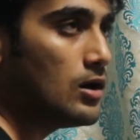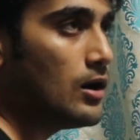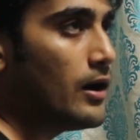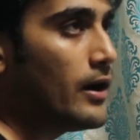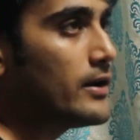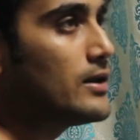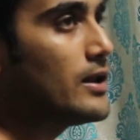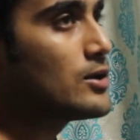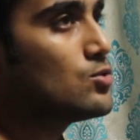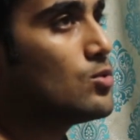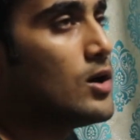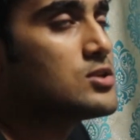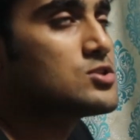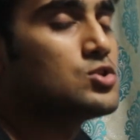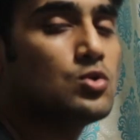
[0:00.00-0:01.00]
I'd like
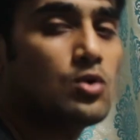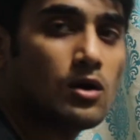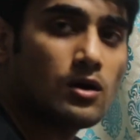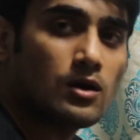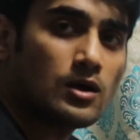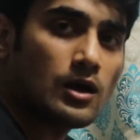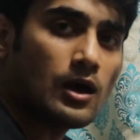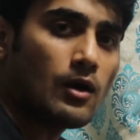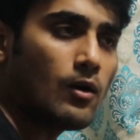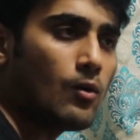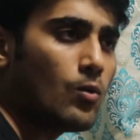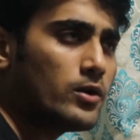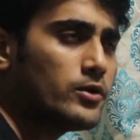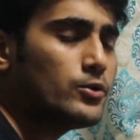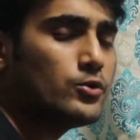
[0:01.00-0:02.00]
to ask you,
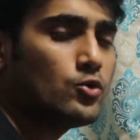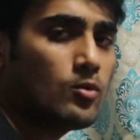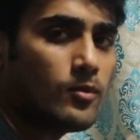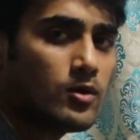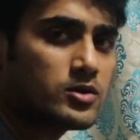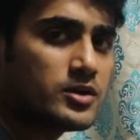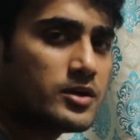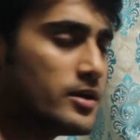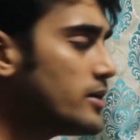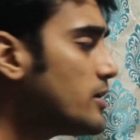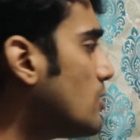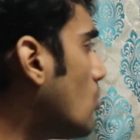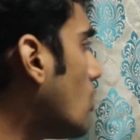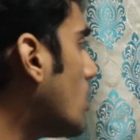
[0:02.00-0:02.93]
what do you know about internet and